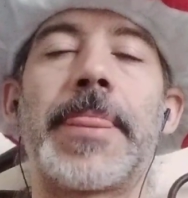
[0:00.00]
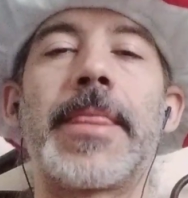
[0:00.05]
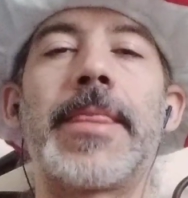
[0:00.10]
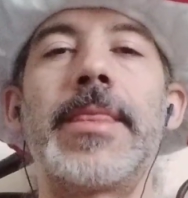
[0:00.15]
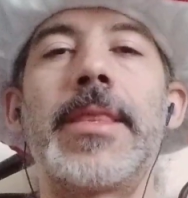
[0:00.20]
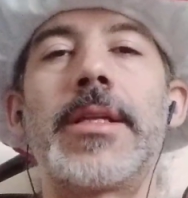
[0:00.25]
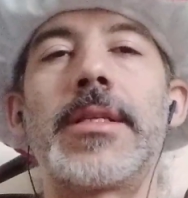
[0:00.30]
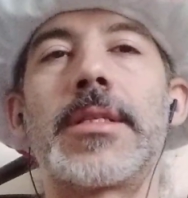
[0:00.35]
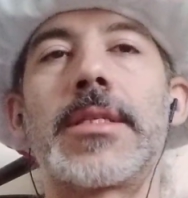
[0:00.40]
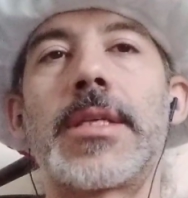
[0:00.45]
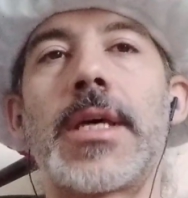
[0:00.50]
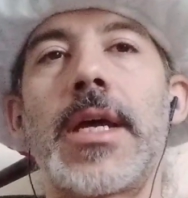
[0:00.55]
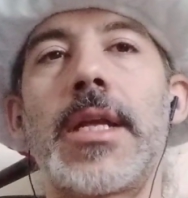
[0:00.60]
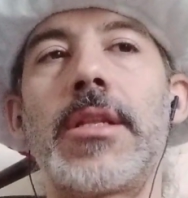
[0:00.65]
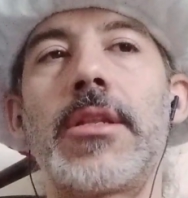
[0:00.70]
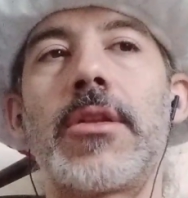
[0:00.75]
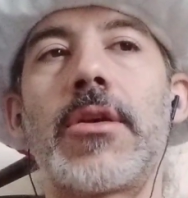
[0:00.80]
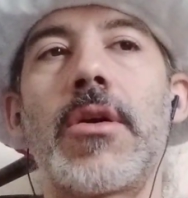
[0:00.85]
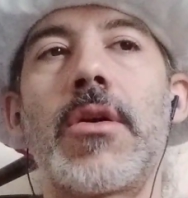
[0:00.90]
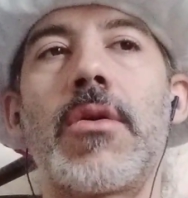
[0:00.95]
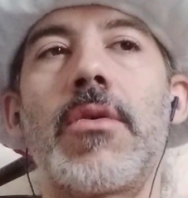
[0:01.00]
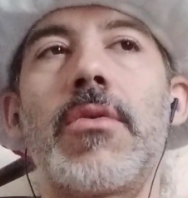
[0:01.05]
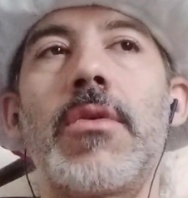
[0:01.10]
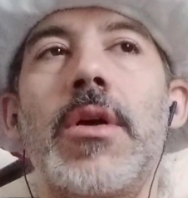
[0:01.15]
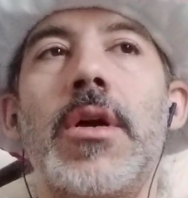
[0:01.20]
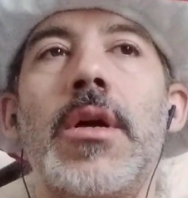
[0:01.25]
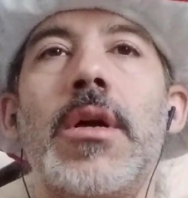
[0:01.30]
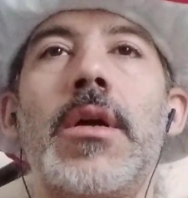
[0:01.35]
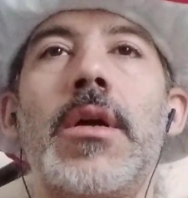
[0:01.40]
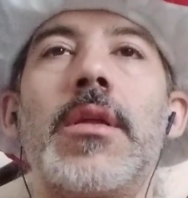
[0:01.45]
Nintendo,
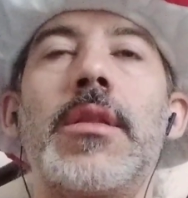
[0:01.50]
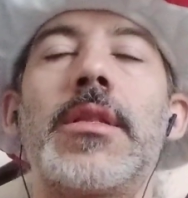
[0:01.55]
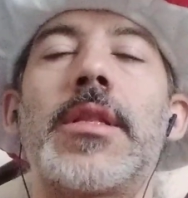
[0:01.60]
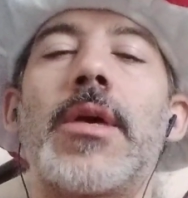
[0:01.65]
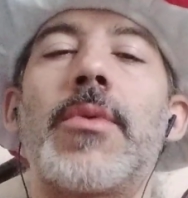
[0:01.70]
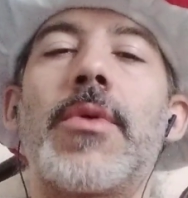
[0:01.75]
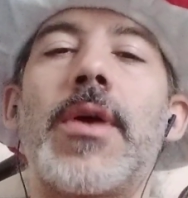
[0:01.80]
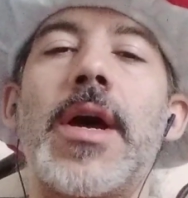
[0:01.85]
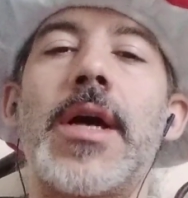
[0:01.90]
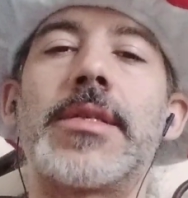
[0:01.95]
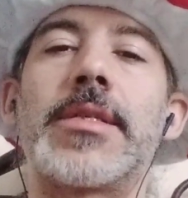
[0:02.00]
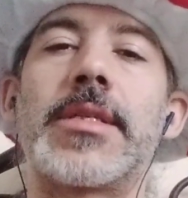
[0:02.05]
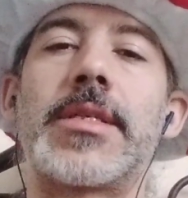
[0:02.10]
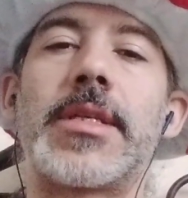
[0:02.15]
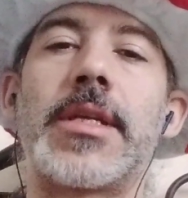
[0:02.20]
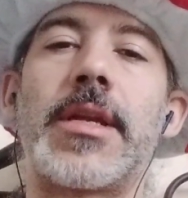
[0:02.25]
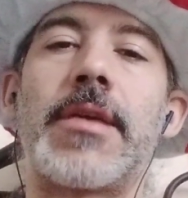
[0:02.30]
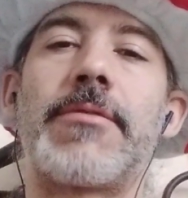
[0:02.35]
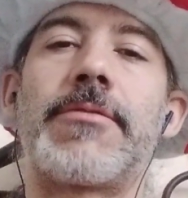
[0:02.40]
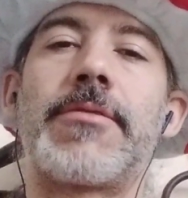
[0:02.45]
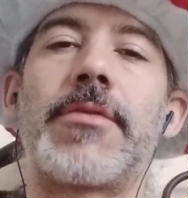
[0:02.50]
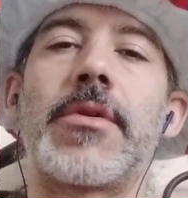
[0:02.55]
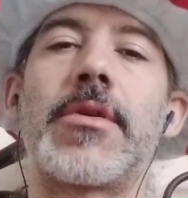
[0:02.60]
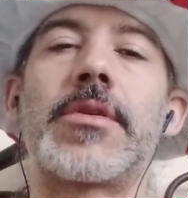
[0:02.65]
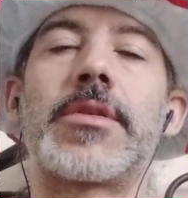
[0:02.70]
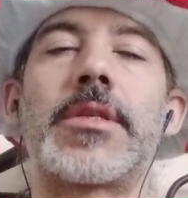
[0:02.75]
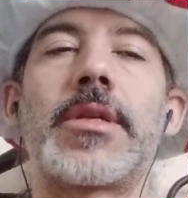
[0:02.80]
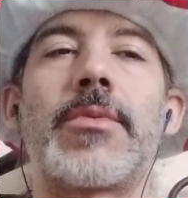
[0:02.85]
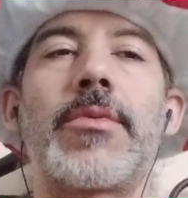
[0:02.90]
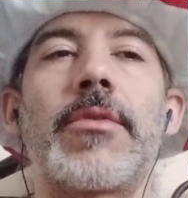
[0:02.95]
they were hesitant at
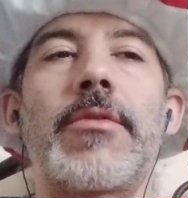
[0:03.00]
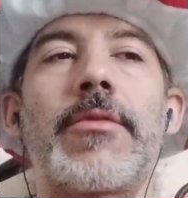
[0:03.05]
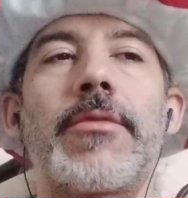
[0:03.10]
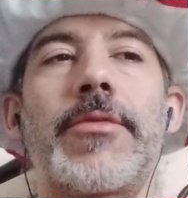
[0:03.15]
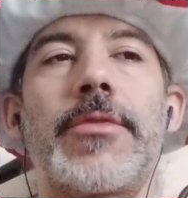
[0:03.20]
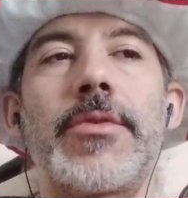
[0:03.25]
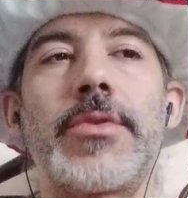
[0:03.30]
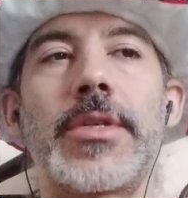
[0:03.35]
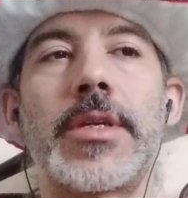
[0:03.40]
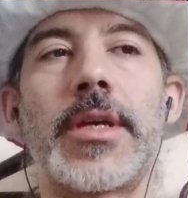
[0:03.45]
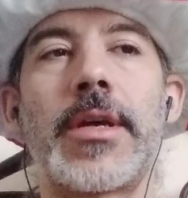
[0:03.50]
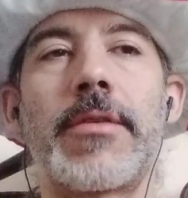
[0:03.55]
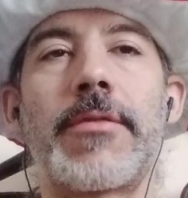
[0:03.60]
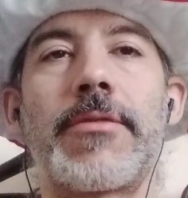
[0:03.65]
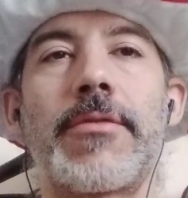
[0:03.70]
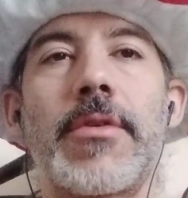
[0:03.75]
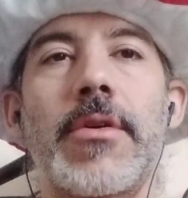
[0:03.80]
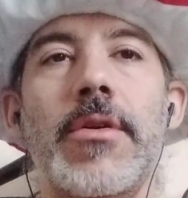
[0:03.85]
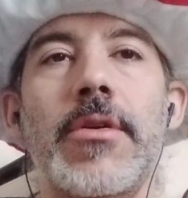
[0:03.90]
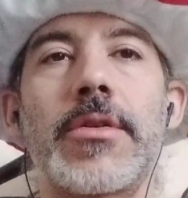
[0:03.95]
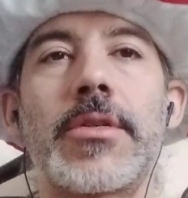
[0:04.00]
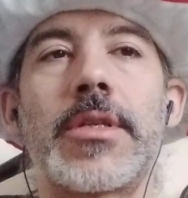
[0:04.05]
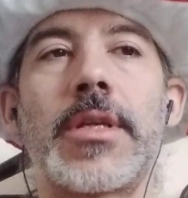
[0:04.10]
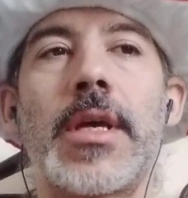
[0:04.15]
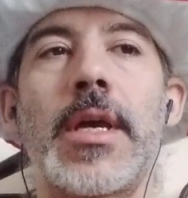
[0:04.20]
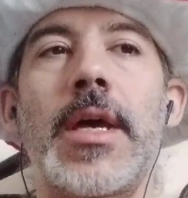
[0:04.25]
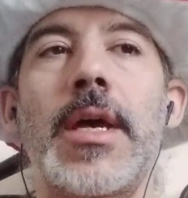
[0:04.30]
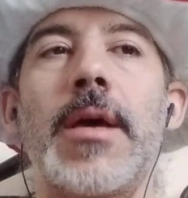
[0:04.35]
first. They were refusing at first.